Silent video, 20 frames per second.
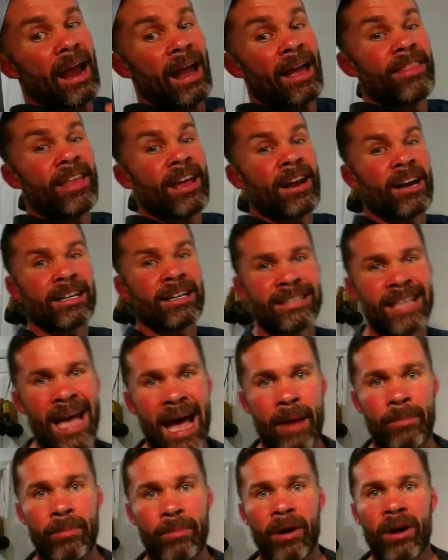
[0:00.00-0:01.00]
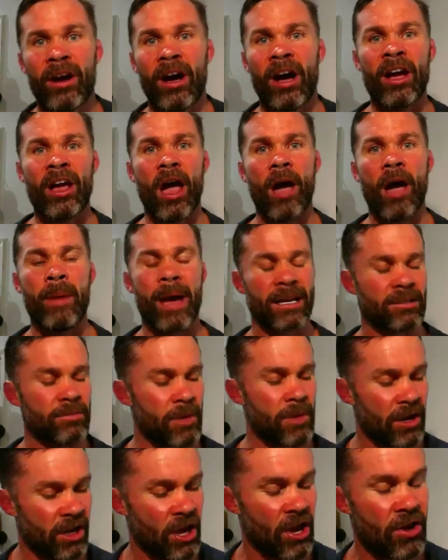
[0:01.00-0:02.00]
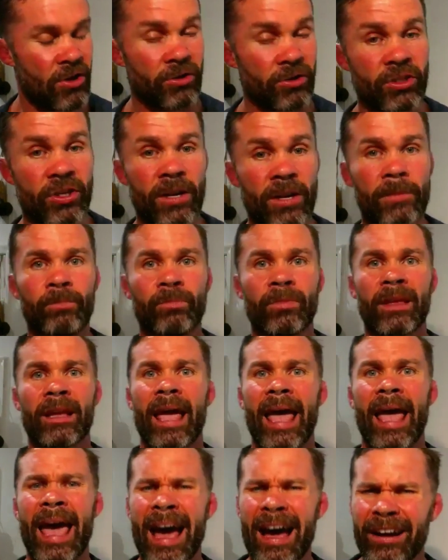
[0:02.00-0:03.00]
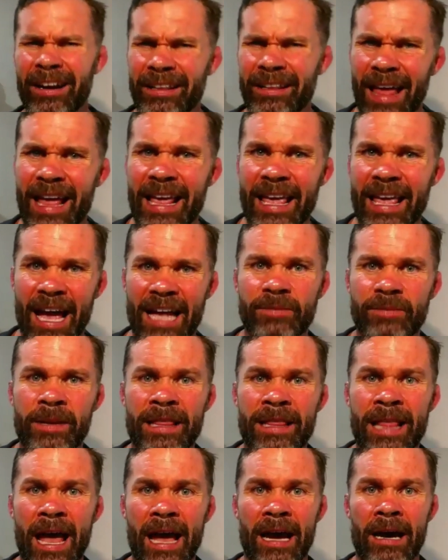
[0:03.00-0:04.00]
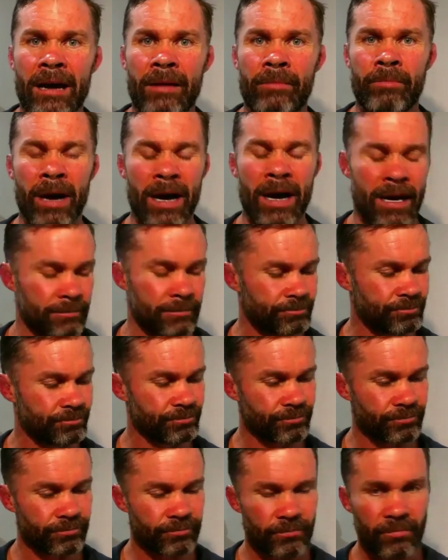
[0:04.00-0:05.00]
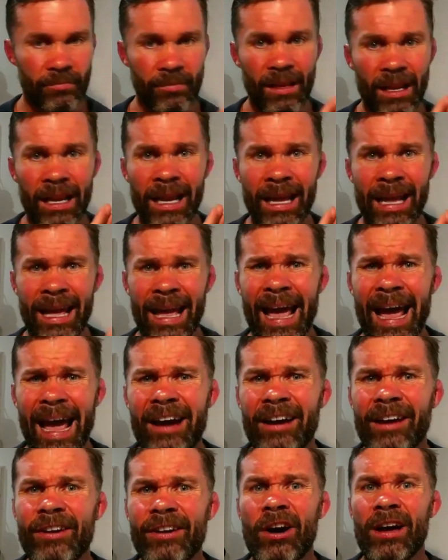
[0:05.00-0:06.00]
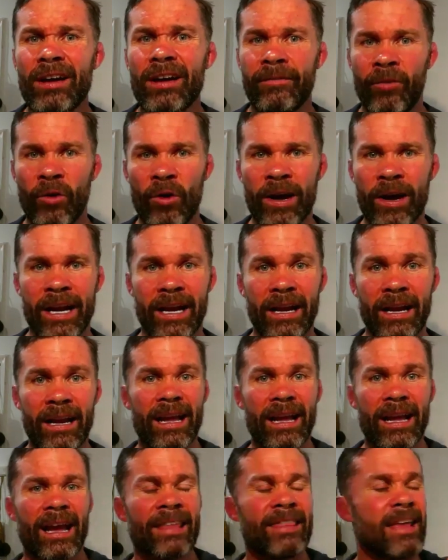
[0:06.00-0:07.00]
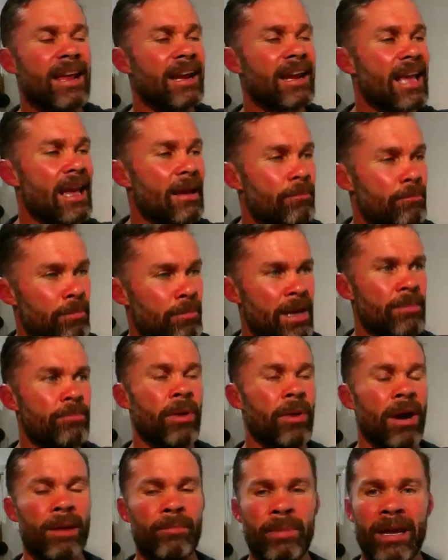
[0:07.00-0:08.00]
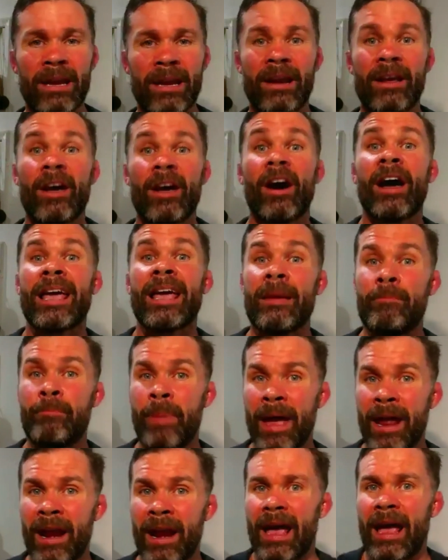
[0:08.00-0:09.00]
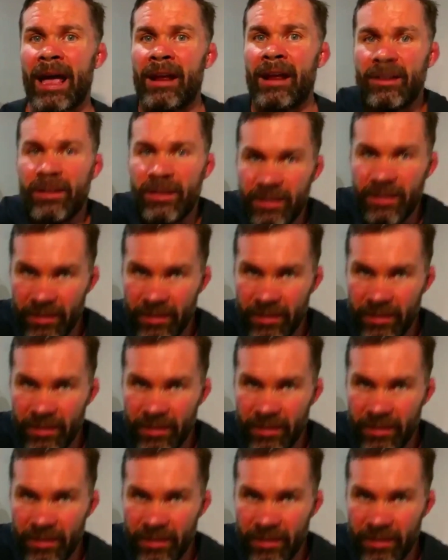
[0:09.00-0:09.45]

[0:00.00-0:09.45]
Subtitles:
and then I tap. I go back to my coach. How did they catch me in that arm bar? How can I avoid it? And then again, bit by bit, I get better at